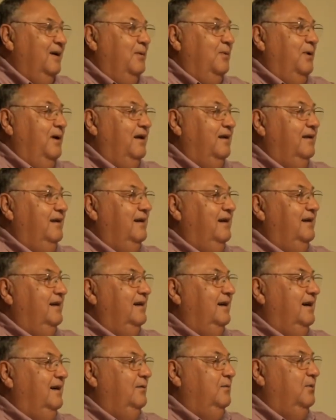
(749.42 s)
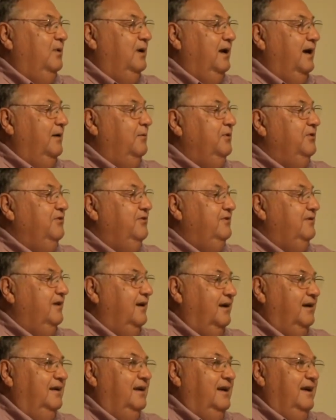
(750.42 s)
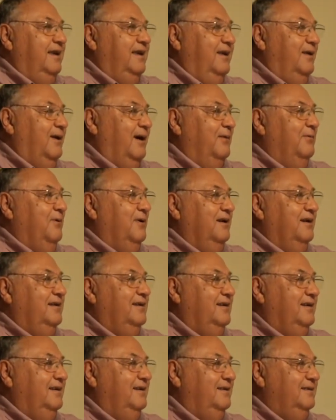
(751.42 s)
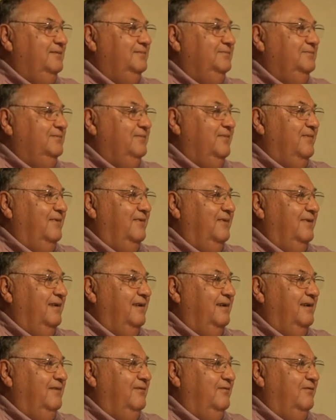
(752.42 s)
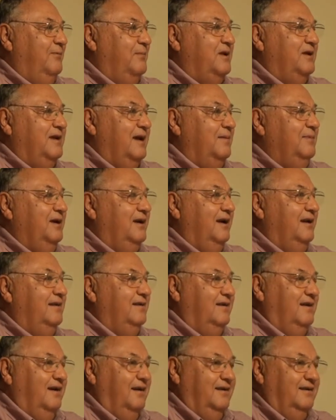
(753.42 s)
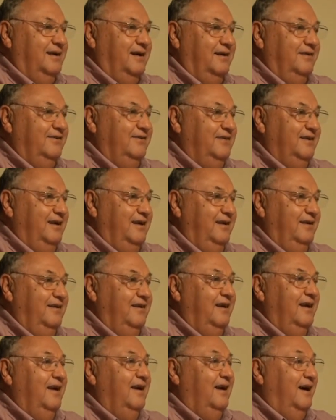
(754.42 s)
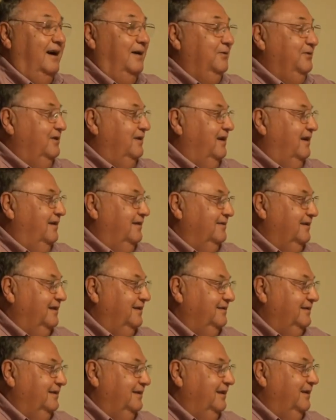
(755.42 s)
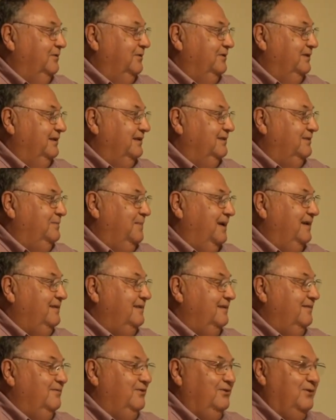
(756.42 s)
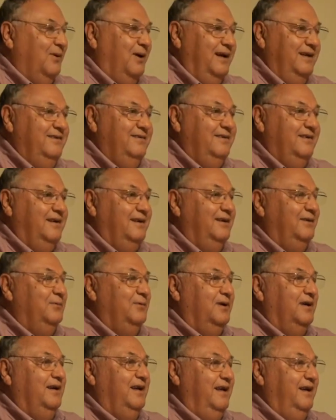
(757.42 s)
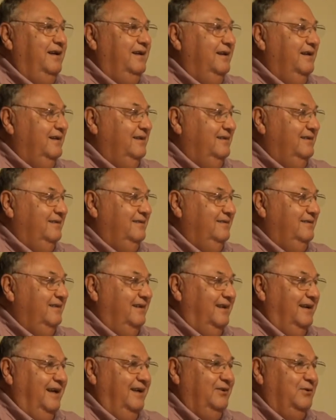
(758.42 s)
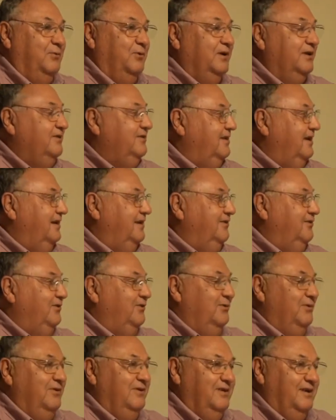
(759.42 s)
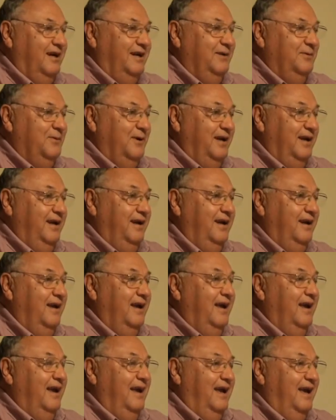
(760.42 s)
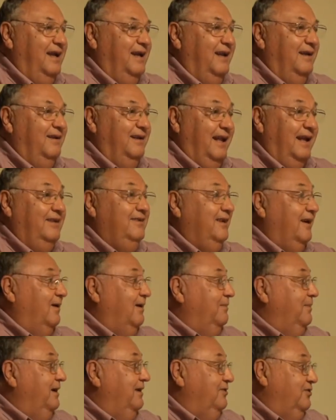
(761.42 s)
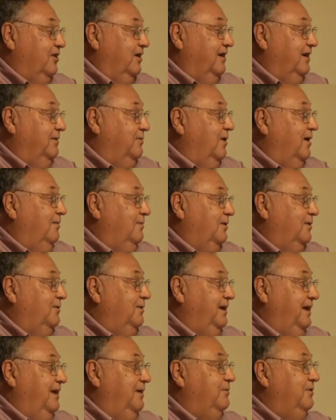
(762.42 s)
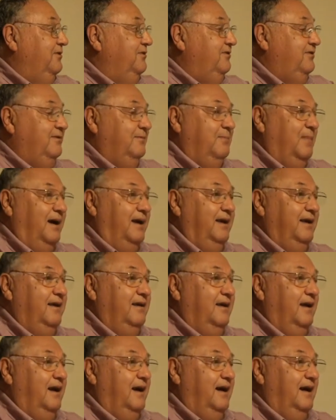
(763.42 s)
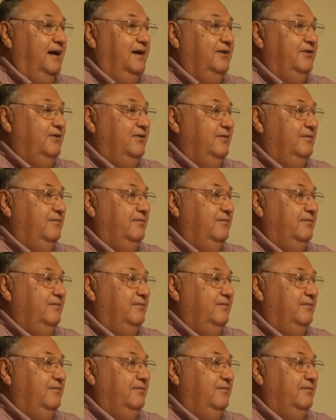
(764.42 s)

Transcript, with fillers: Well, when I was, you know, I worked from the time I got to Colorado State. I was a non-resident. It was expensive, so I started working as a work study student right away, and that's how I met Charlie Wallmo. He was my uh,